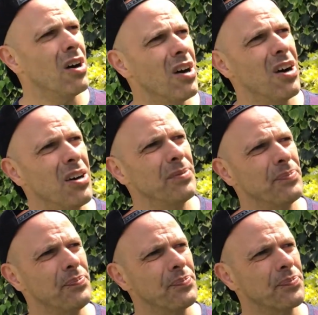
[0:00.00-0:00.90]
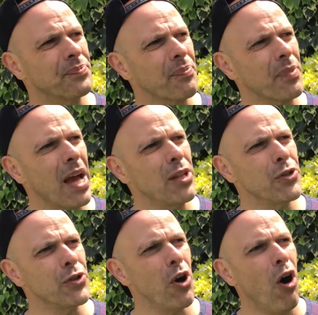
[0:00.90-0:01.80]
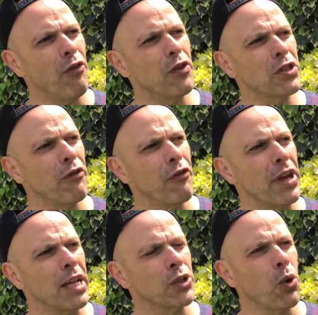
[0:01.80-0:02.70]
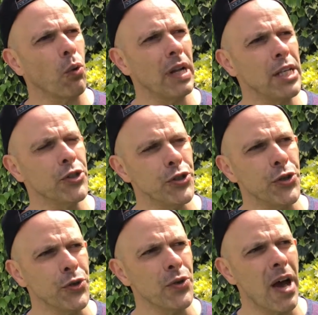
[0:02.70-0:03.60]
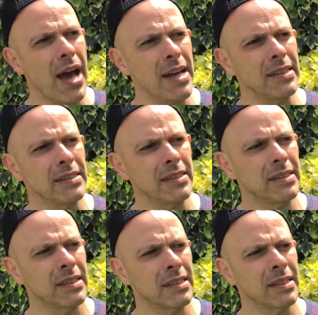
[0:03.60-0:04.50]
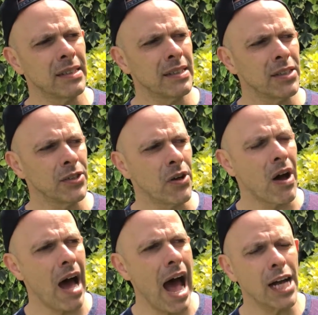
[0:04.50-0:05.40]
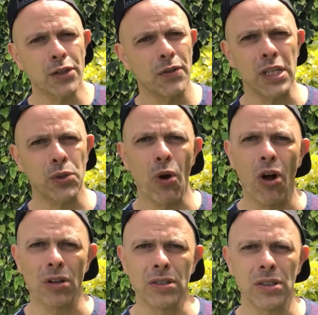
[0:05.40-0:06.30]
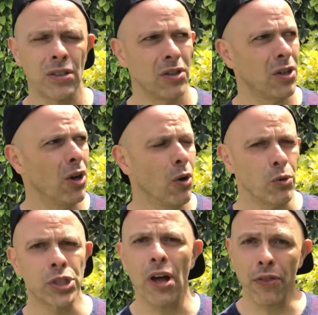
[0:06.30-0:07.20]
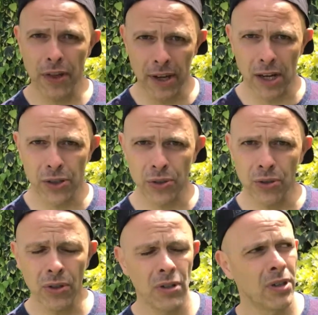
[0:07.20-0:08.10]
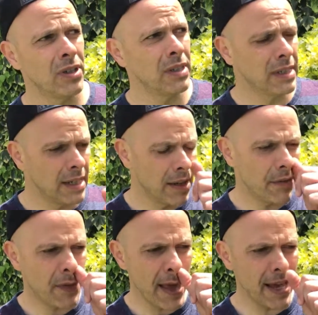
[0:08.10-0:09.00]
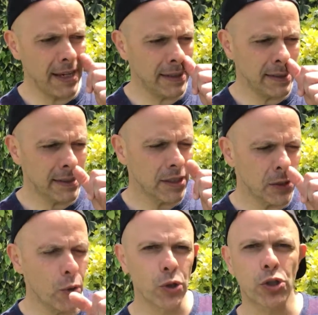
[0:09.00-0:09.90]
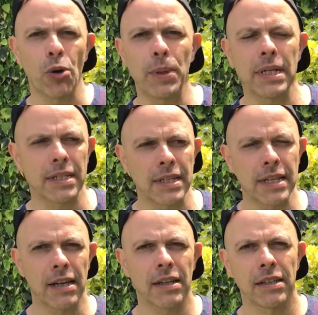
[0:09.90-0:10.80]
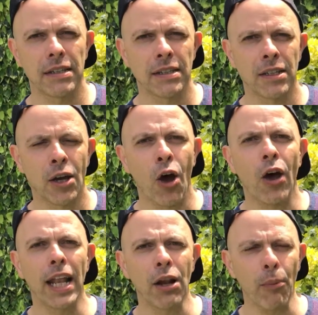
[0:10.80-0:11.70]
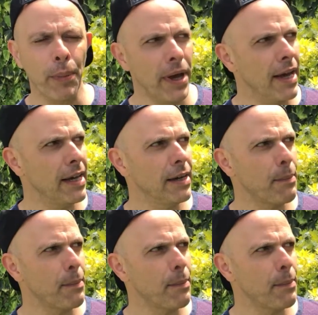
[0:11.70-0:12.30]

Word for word: um, and you offer something totally new and you know out of this world, which I think I do, then your job is a little bit